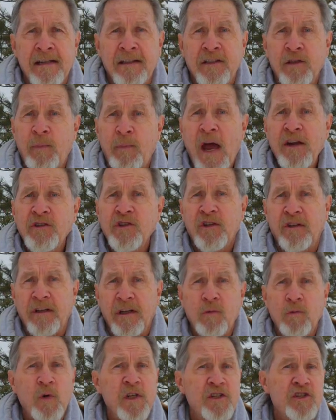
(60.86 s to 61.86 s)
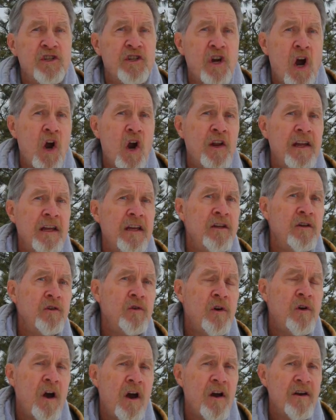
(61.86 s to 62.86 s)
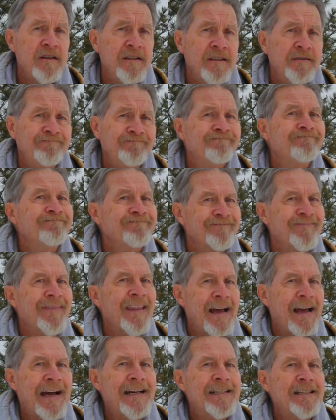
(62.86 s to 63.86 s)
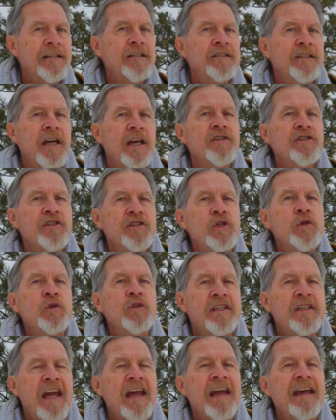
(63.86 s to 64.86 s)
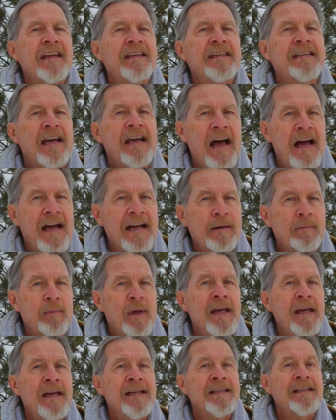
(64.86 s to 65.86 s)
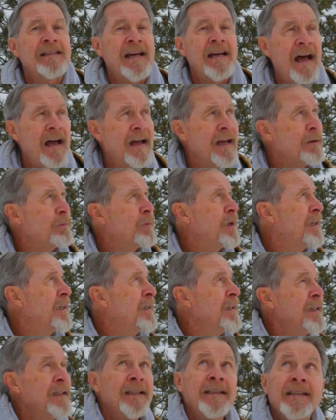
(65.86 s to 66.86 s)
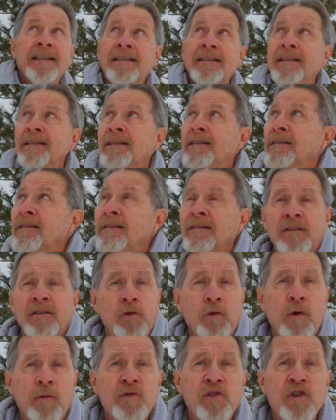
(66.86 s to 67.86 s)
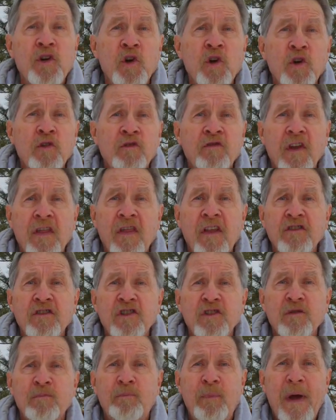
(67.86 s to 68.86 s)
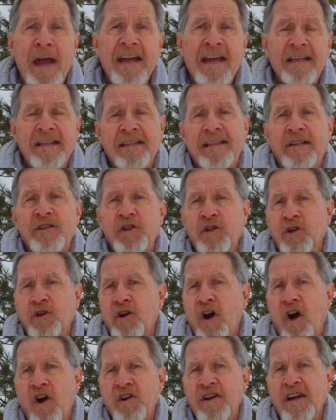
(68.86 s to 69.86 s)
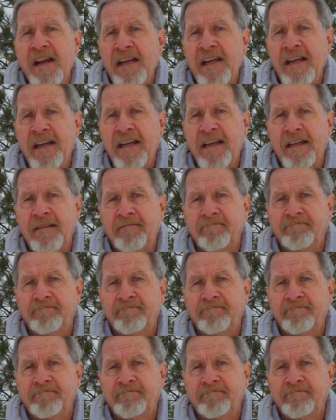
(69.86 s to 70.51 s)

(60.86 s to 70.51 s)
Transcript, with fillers: Especially when starting a new garden, I suggest you take time. Time to observe the space that you're gardening in.